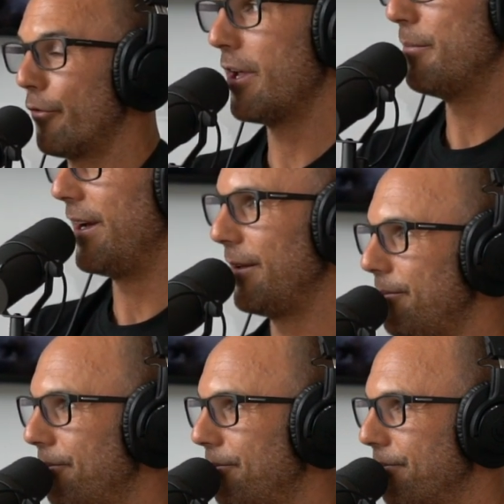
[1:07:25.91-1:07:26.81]

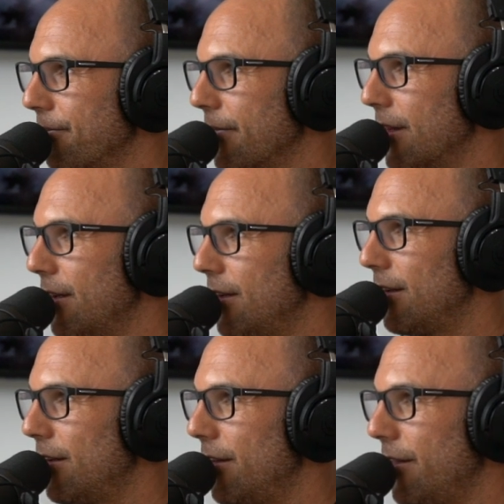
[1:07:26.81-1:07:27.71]
Redman,
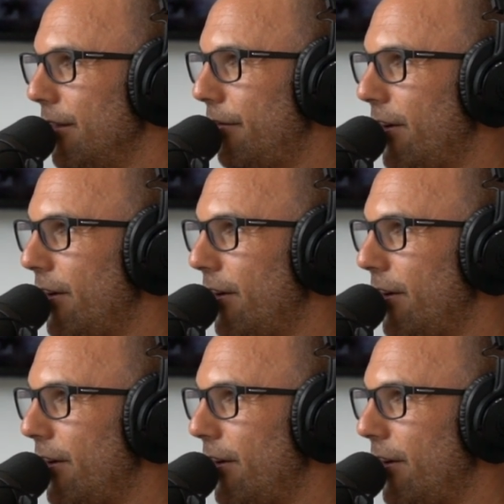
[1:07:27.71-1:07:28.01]
mm. the